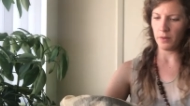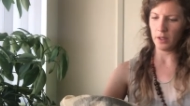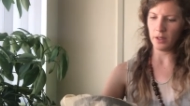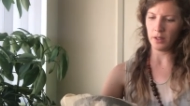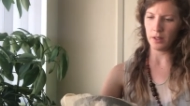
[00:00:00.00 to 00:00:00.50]

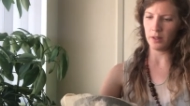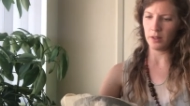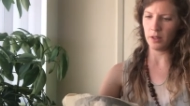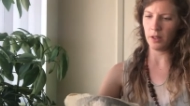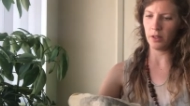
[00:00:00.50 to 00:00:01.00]

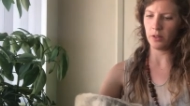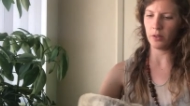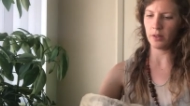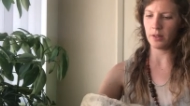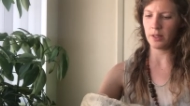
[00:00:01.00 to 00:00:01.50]
And you
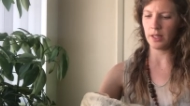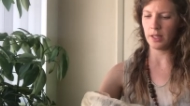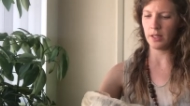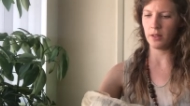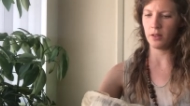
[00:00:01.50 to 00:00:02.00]
can
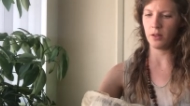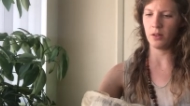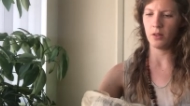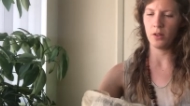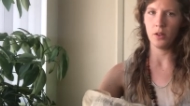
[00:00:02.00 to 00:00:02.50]
see
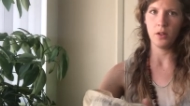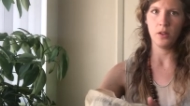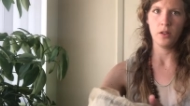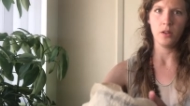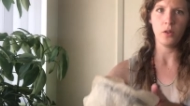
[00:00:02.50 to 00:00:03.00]

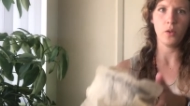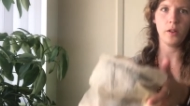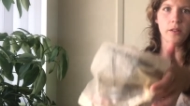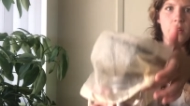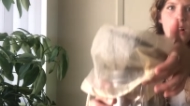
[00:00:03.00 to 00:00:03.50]
oil's